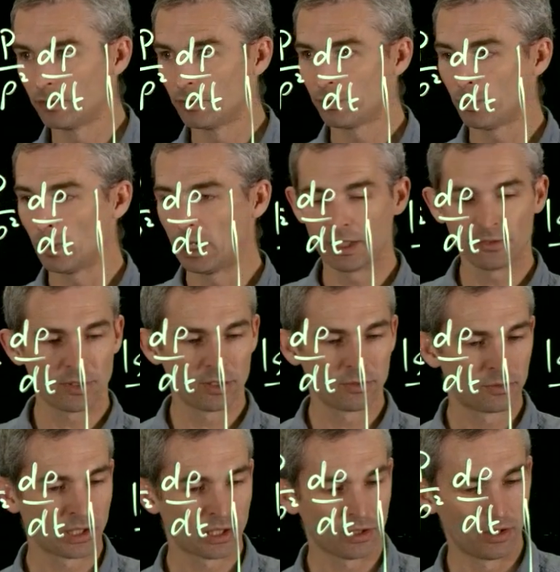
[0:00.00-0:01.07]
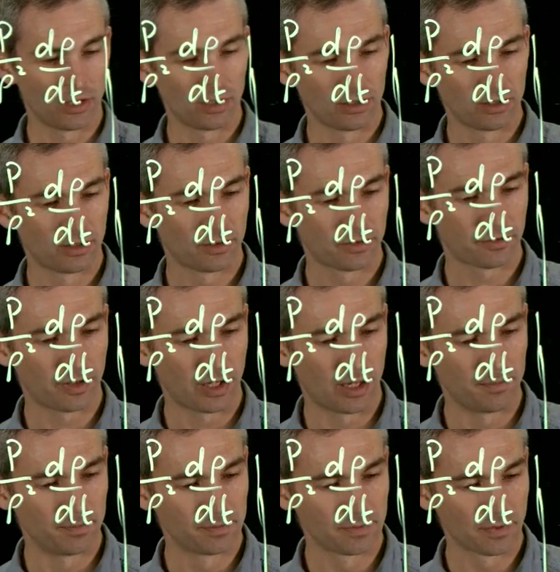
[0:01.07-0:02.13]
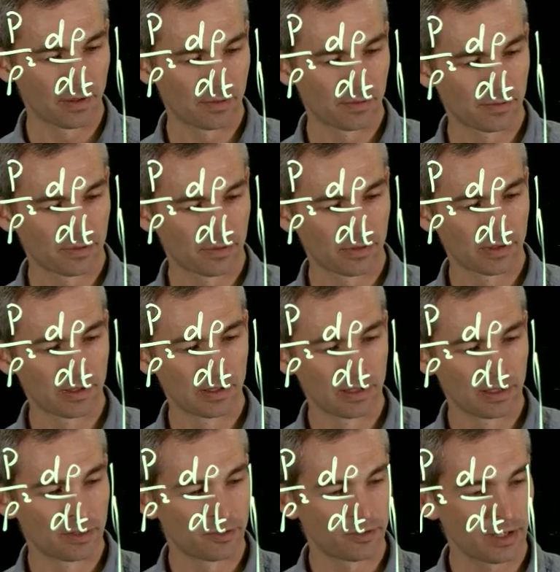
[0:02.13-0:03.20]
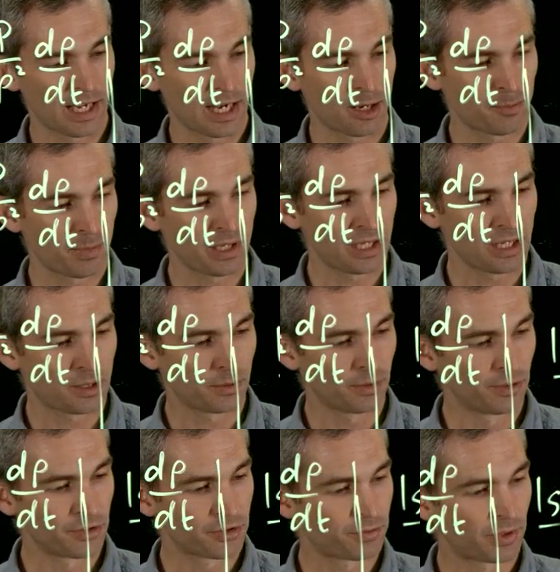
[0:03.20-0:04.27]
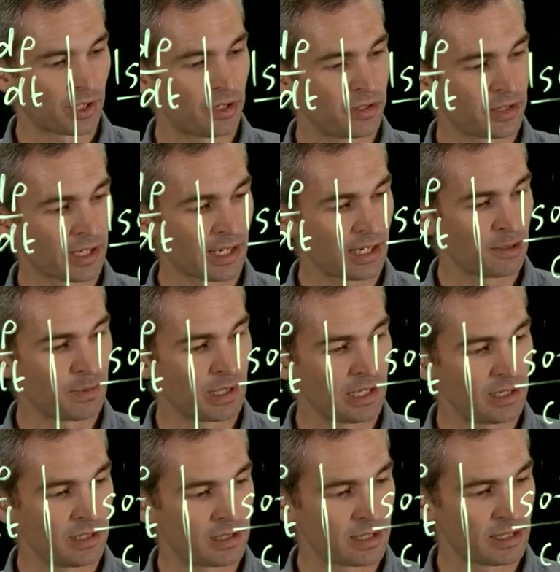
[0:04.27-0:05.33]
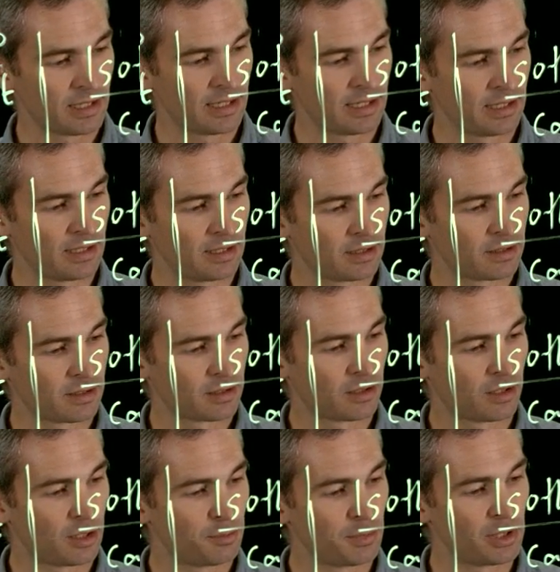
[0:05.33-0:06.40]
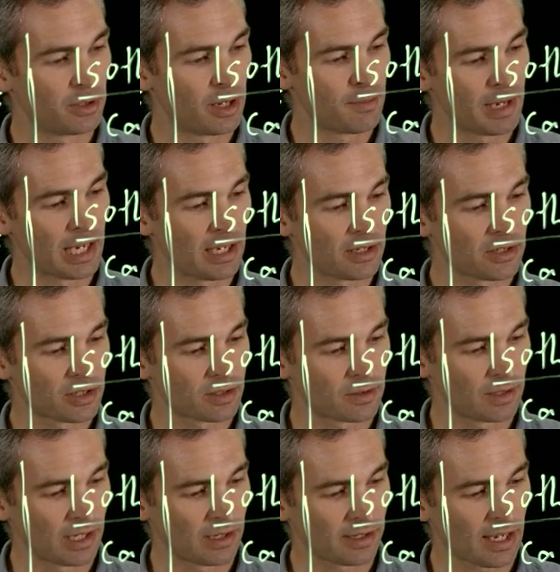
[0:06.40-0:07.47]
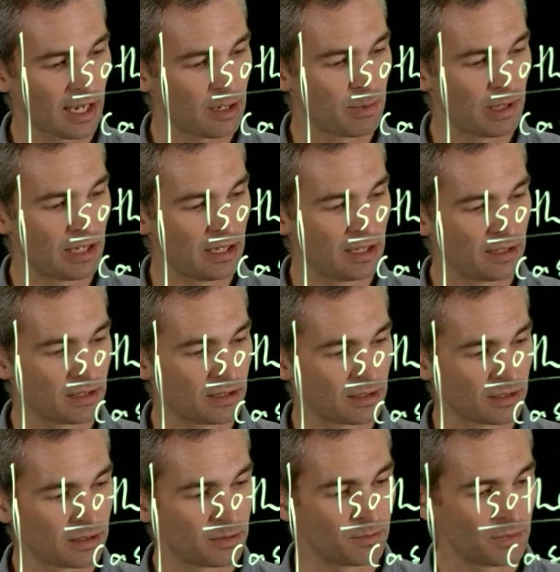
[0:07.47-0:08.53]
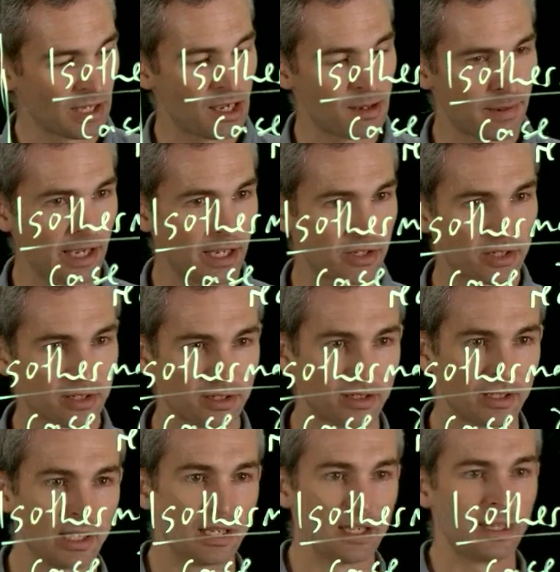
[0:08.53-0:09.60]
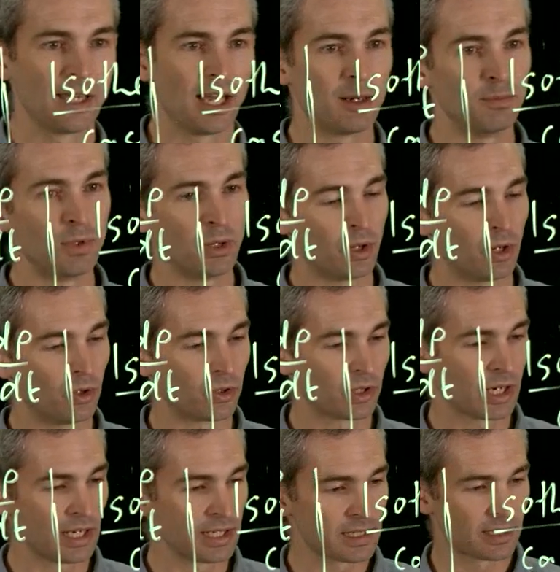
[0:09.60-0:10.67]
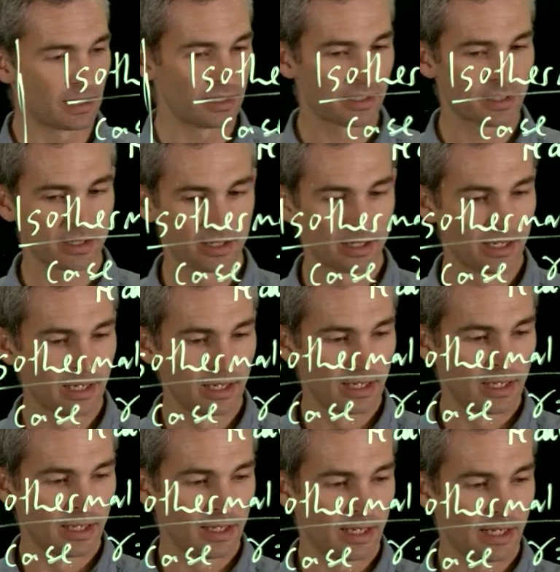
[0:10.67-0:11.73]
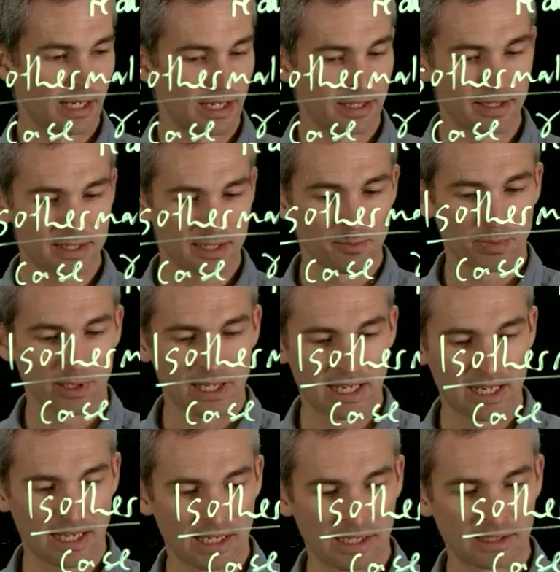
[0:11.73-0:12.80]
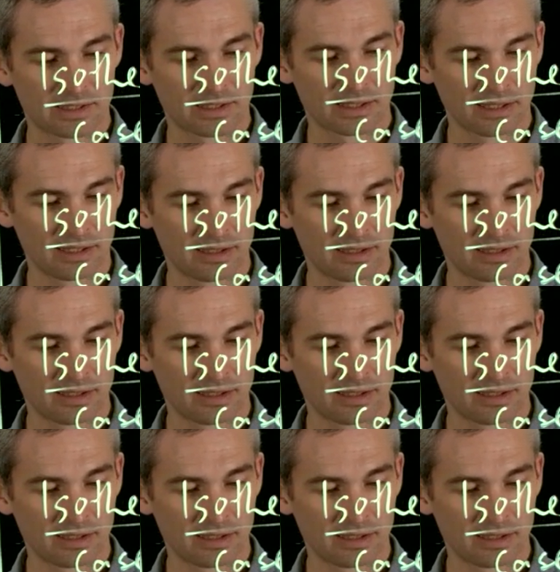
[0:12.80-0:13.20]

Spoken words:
well, if you recall from our P equals rho kBT on mu mh, now kb, mh, and mu are all constants, this implies